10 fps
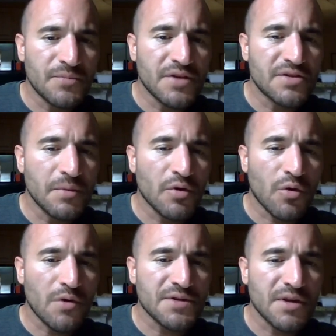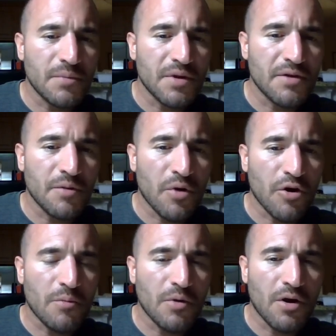Tim McGraw is going to be there.
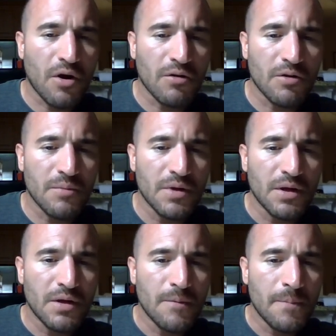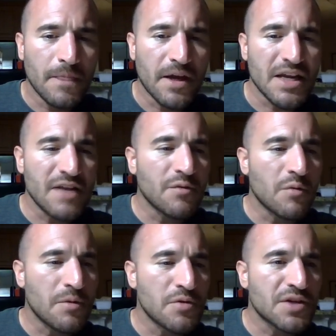Parker McCollum, and even
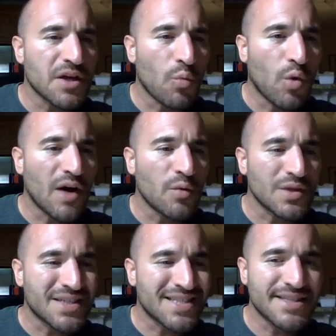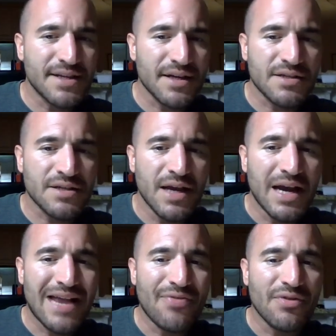in line with Styx,
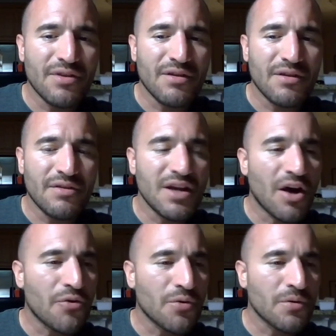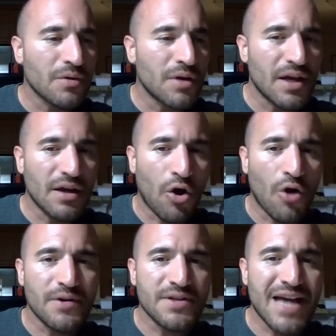and the other
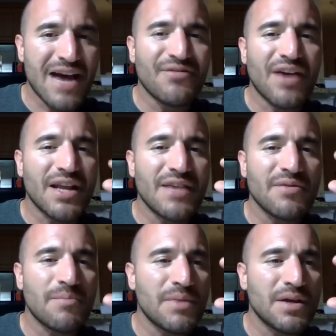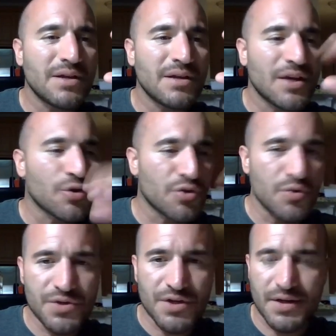artists have not even been
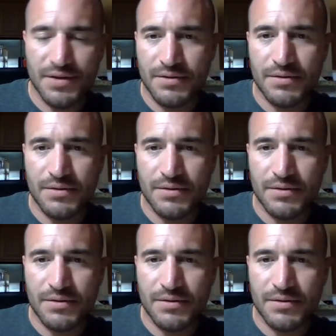introduced yet.